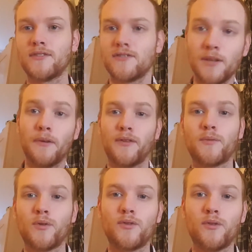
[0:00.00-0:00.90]
Some of them
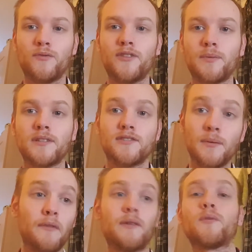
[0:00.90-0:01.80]
are going to go for objectives.
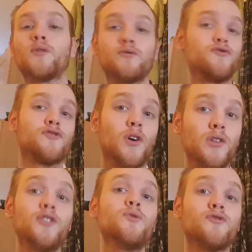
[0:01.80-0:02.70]
Some of them are going to stall
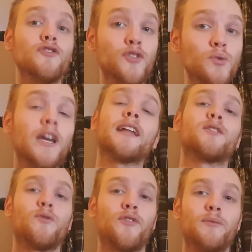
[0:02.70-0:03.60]
you so you can't
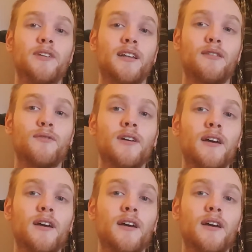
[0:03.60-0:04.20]
go for the objective.